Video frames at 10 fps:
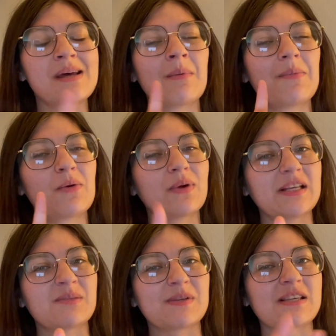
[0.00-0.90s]
I'm going to be really
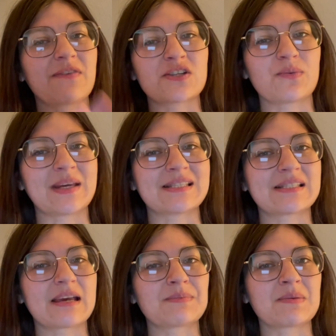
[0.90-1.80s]
specific so we can
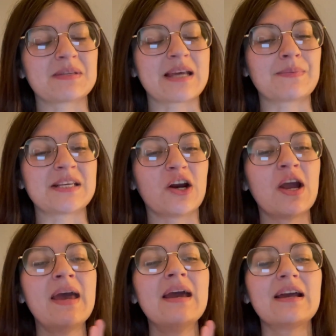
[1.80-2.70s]
skip some steps here.
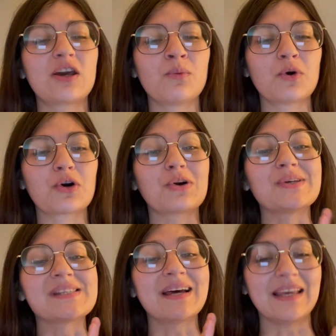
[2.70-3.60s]
Gilmore
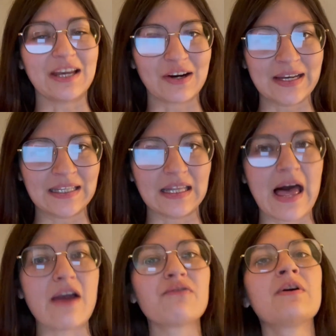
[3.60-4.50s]
Girls, A Year in the
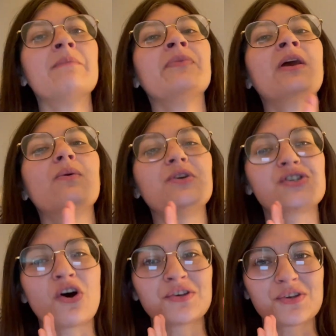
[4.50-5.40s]
Life, which
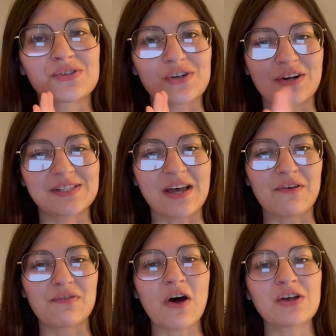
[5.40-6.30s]
also starred
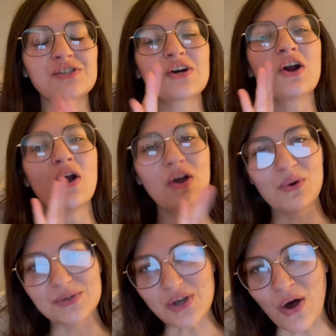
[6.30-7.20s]
Sutton Foster, who
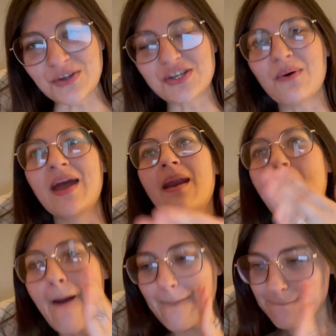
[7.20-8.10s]
was also in,
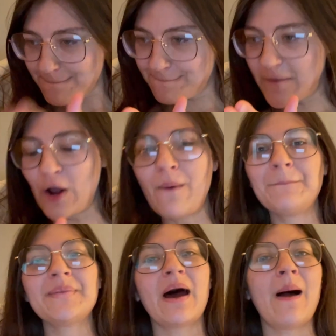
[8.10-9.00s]

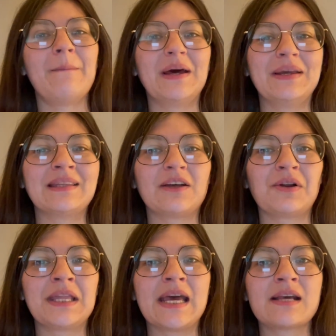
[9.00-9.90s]
boom, A Million
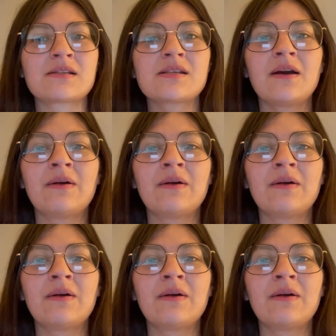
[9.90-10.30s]
Little Things.